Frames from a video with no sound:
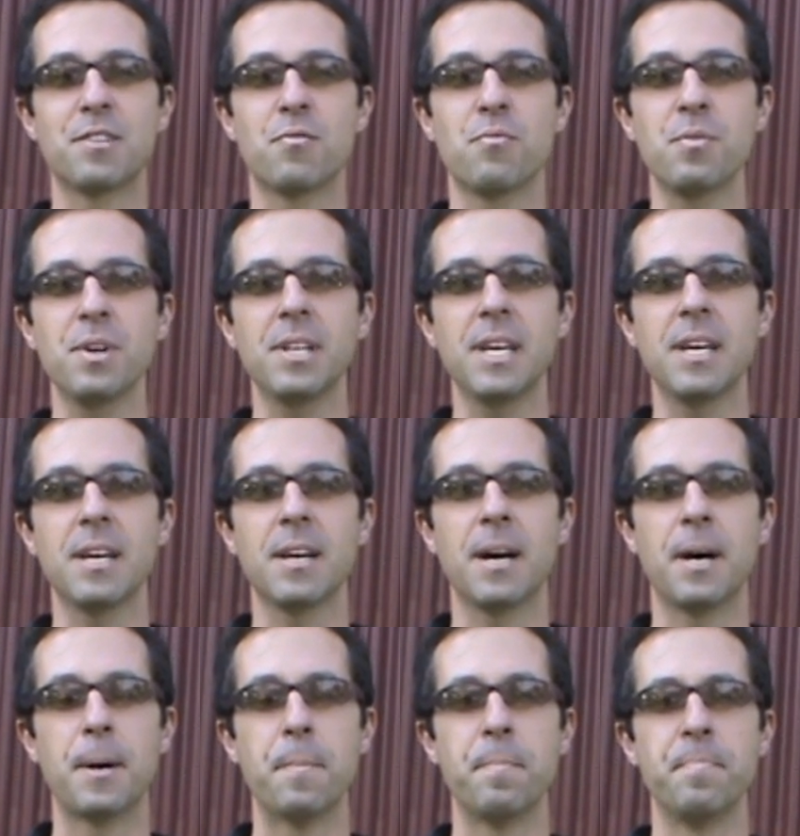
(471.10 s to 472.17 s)
really
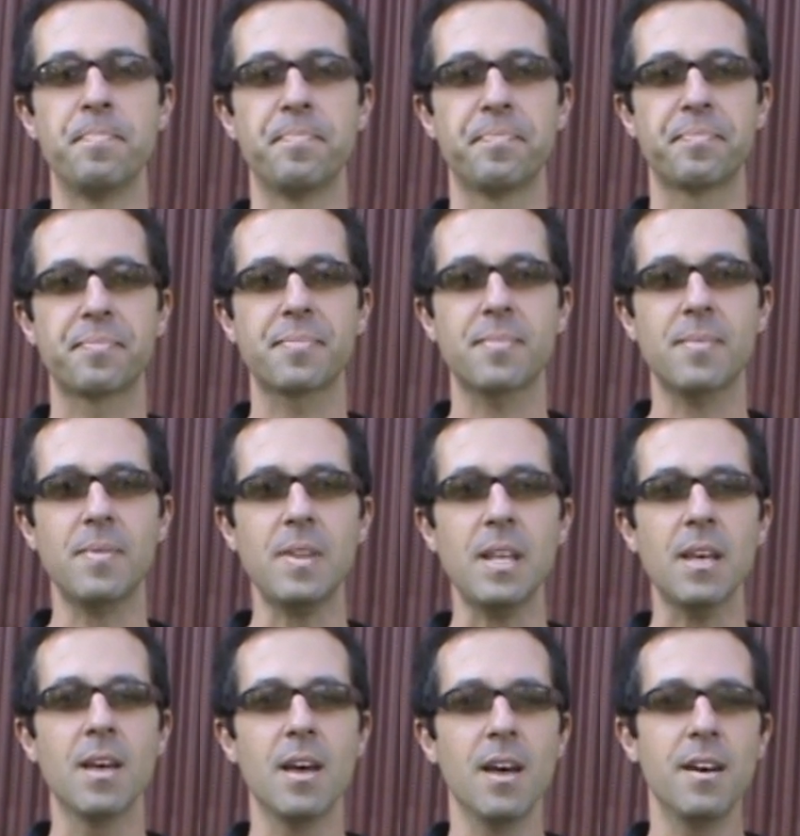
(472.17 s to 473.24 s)

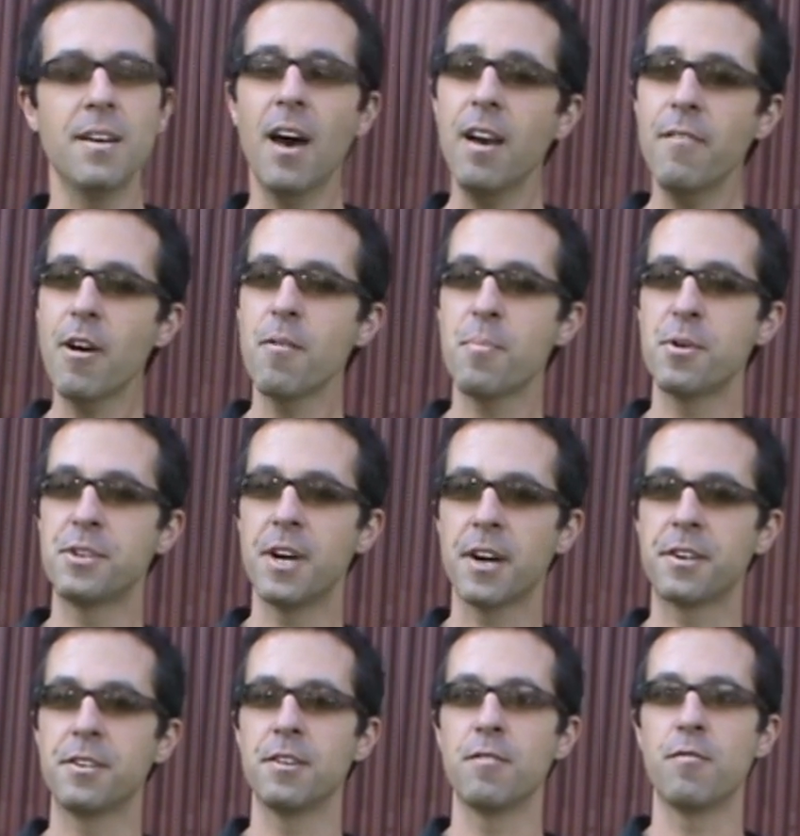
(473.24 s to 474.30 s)
not a very
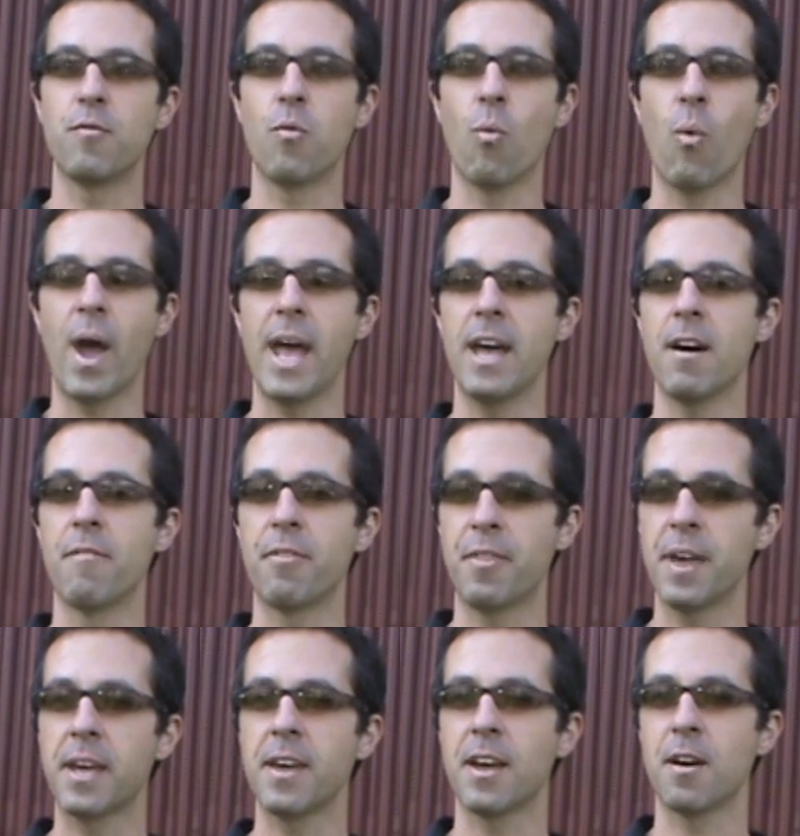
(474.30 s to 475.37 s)
productive way of
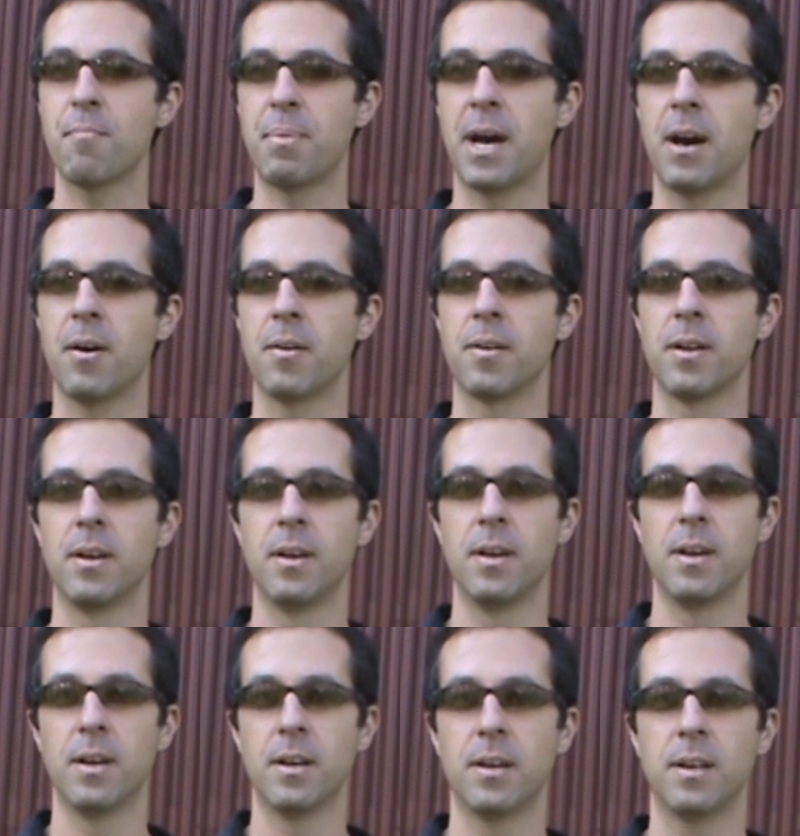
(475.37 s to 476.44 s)
thinking about
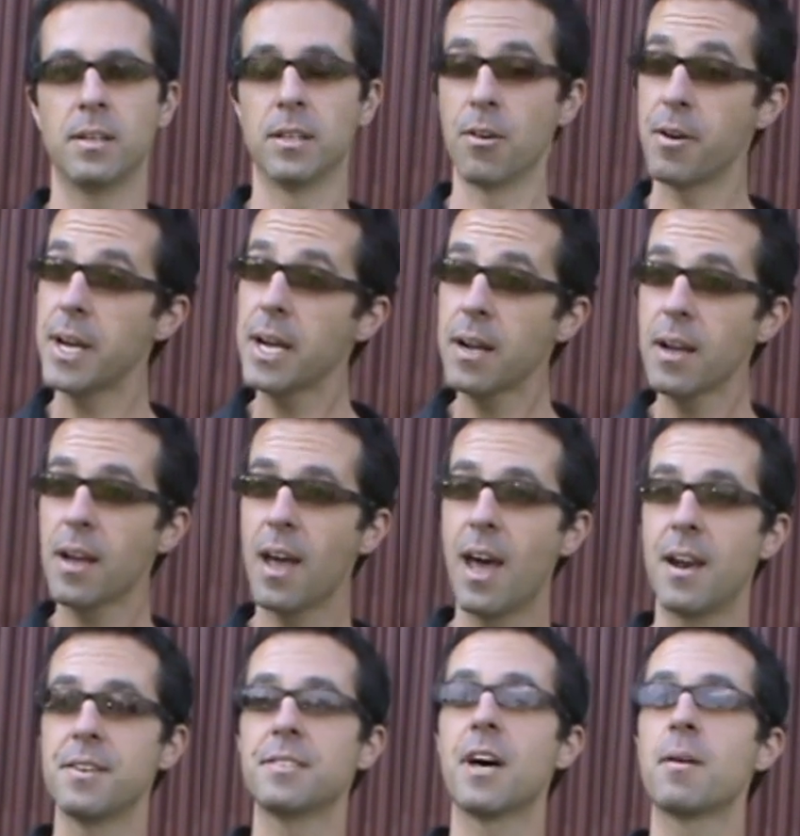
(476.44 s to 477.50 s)
learning,
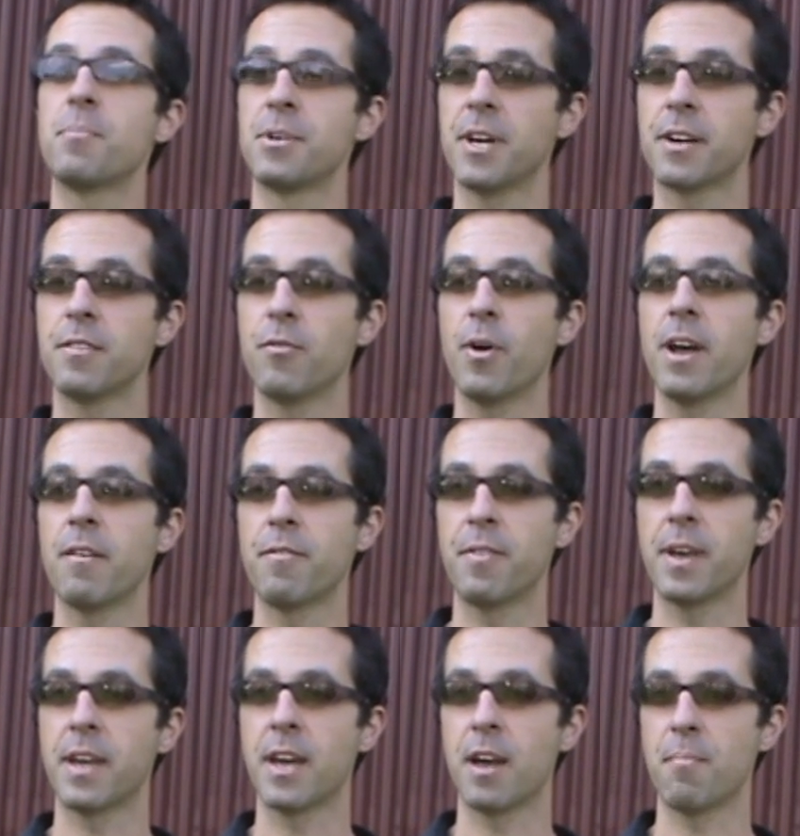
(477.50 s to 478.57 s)
and it's not a productive way of
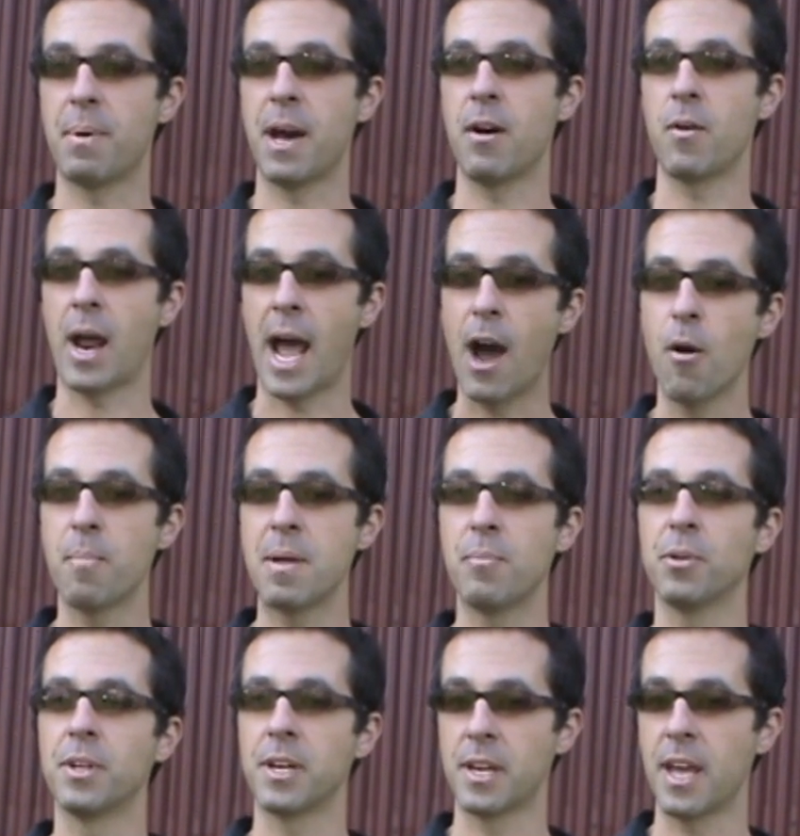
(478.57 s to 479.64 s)
thinking about how
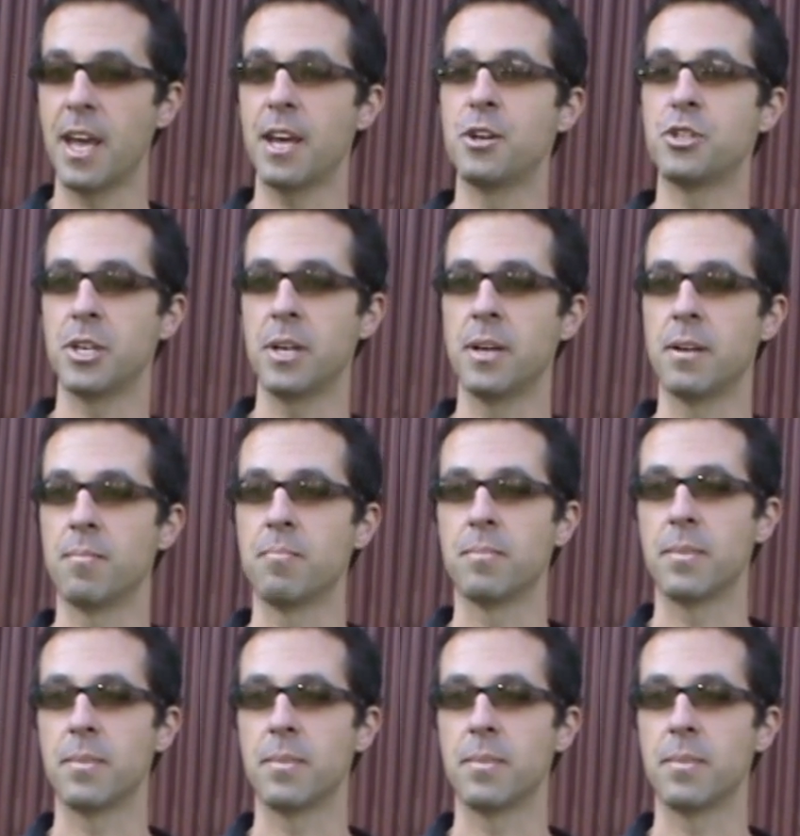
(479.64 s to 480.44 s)
people engage in